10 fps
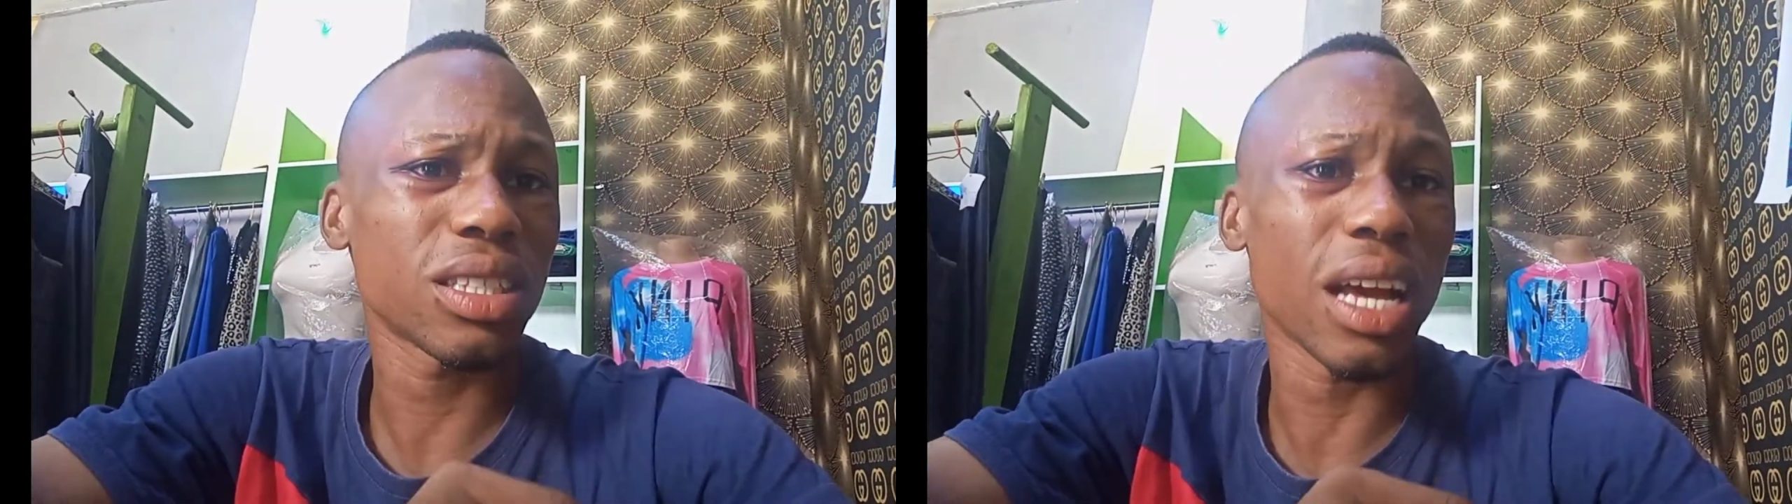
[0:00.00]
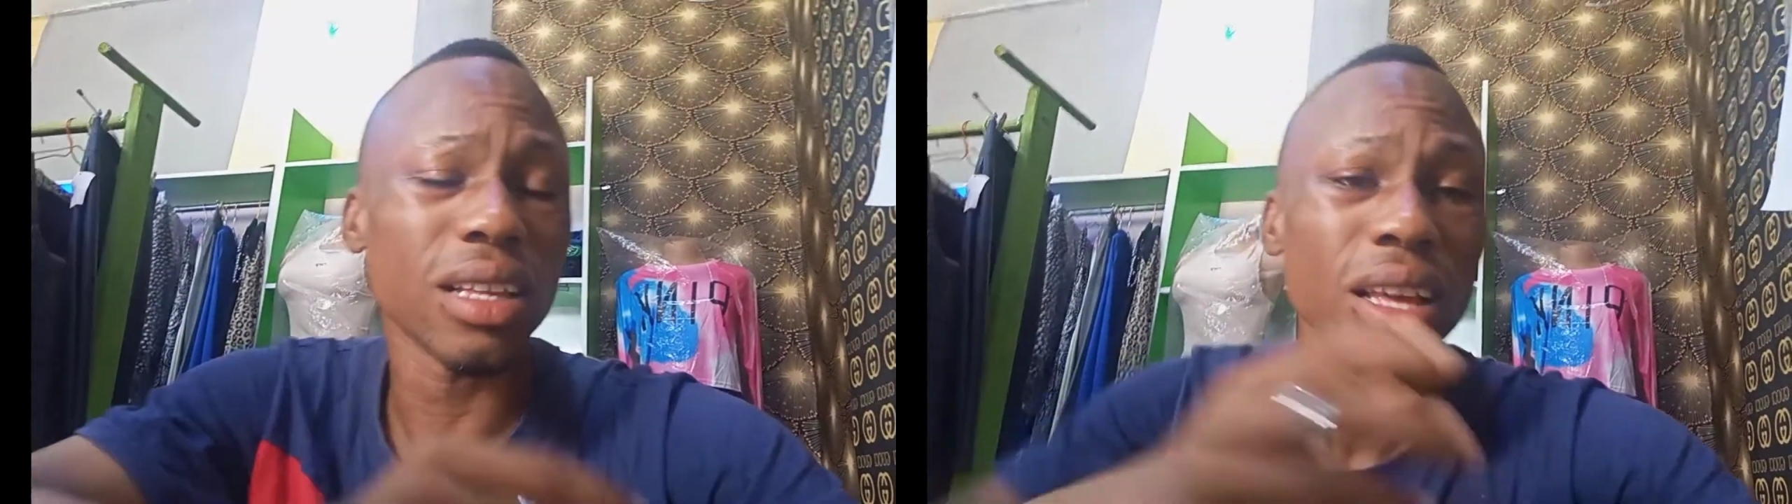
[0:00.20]

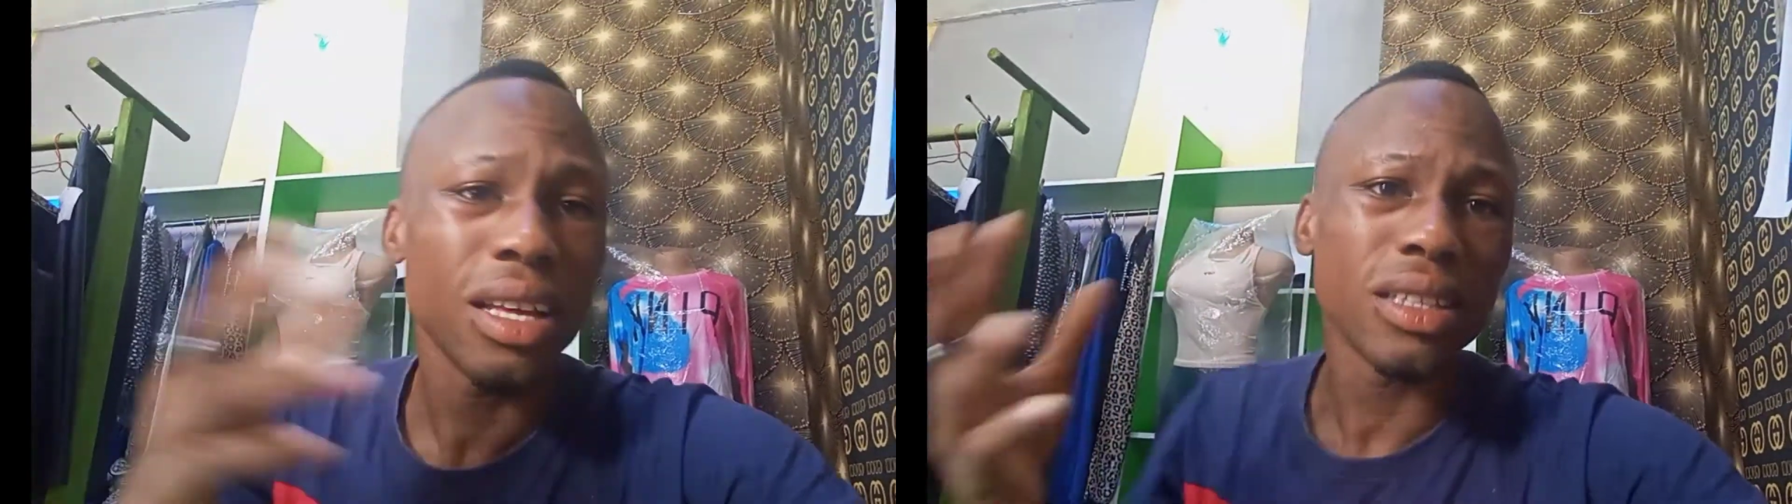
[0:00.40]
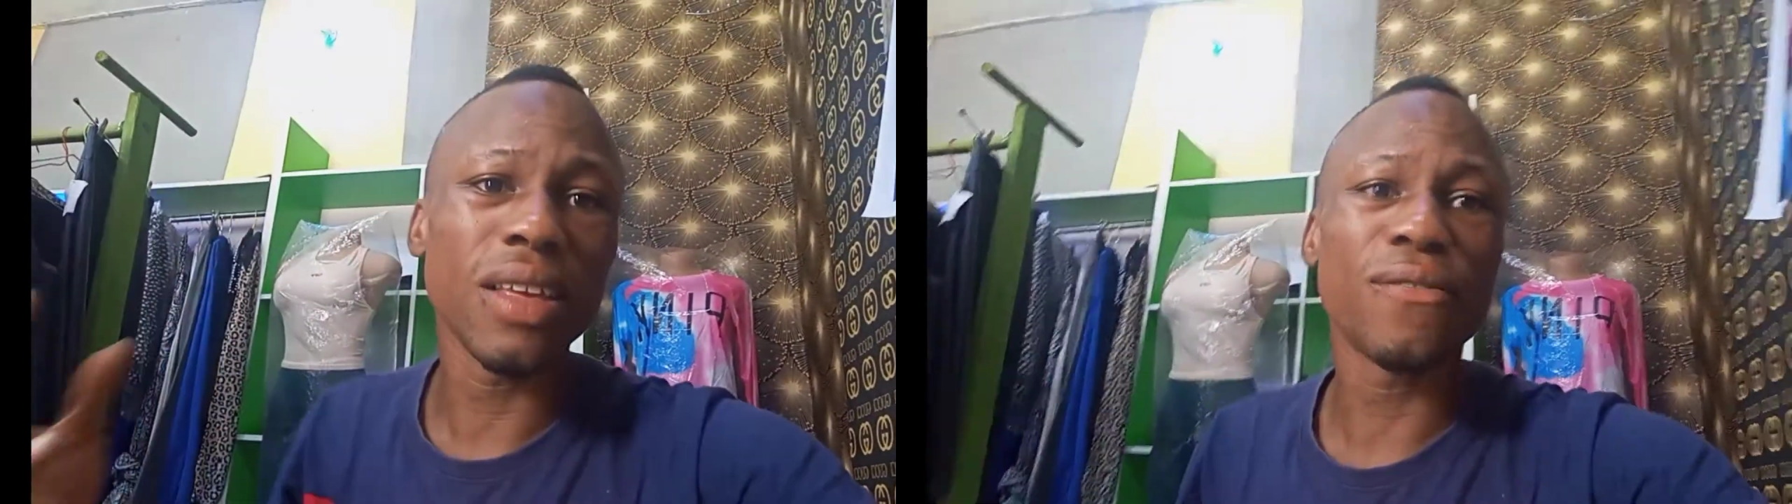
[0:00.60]
that
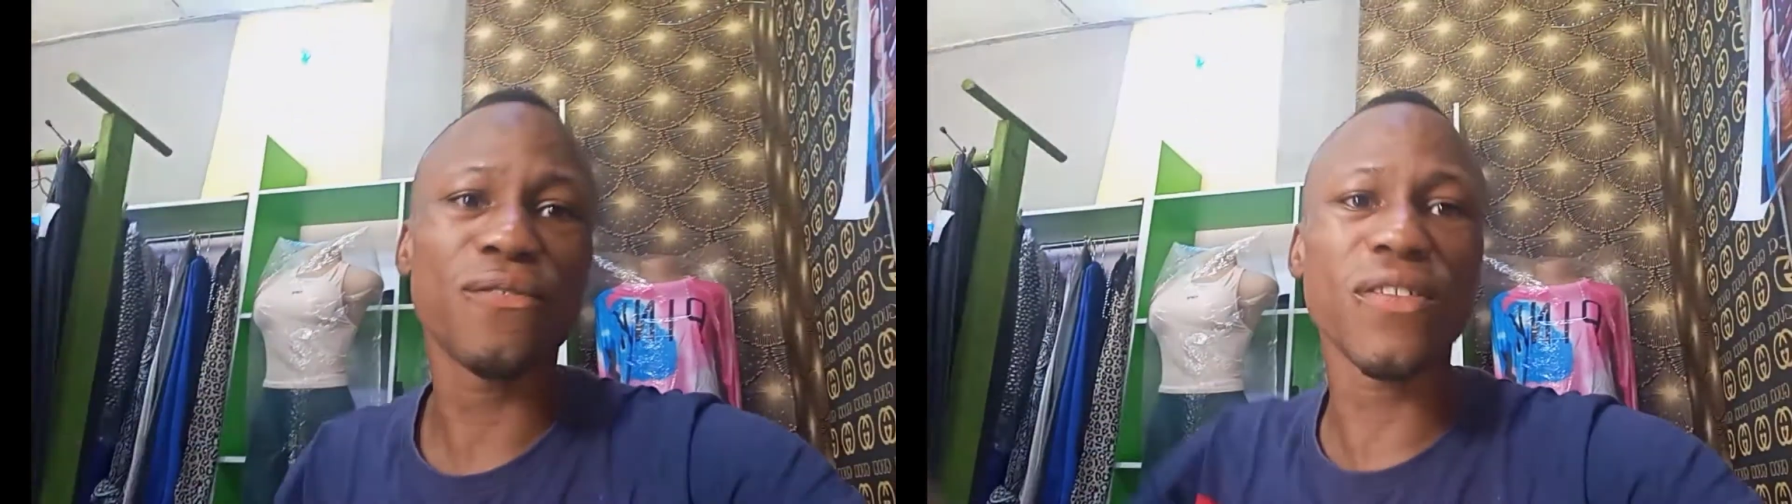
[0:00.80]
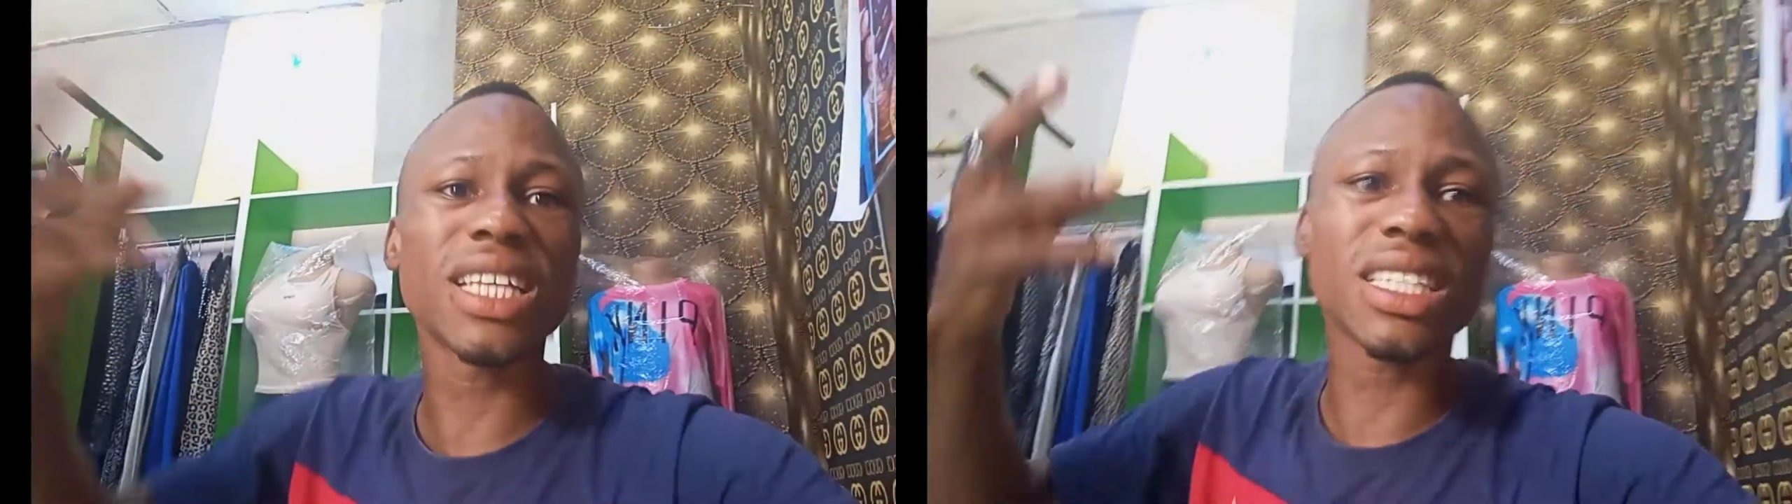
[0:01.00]
the
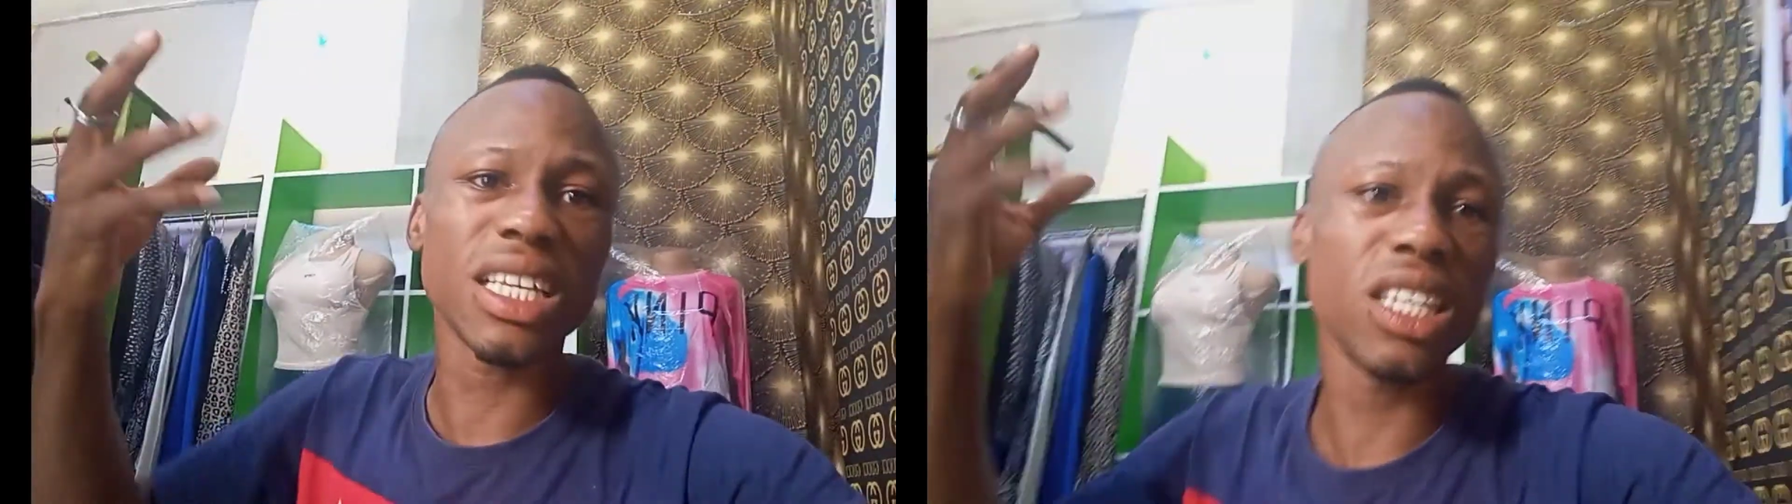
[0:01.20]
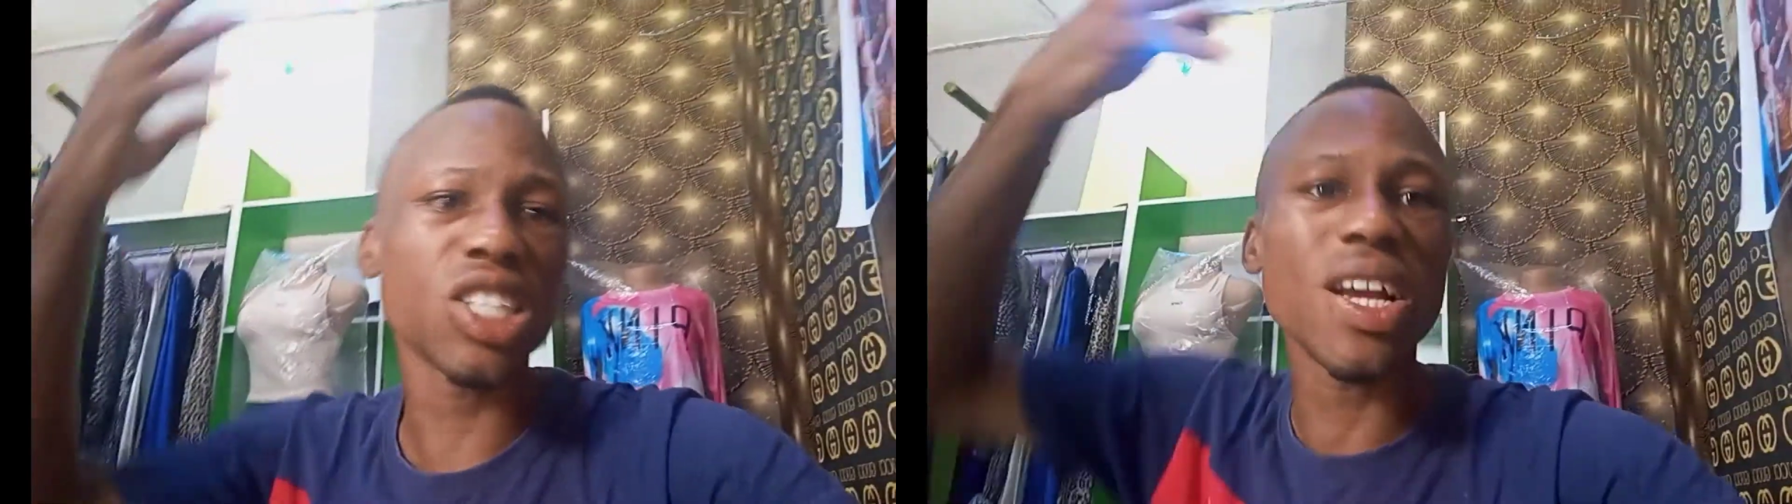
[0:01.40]
first
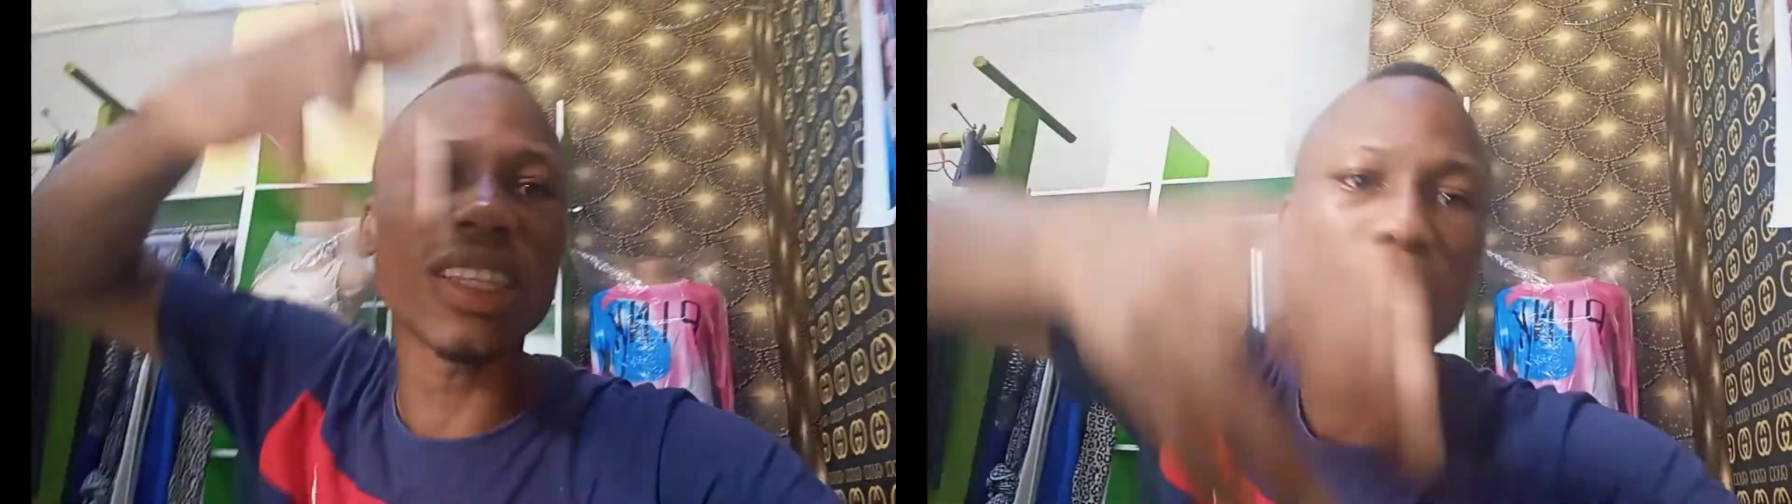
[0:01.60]
initial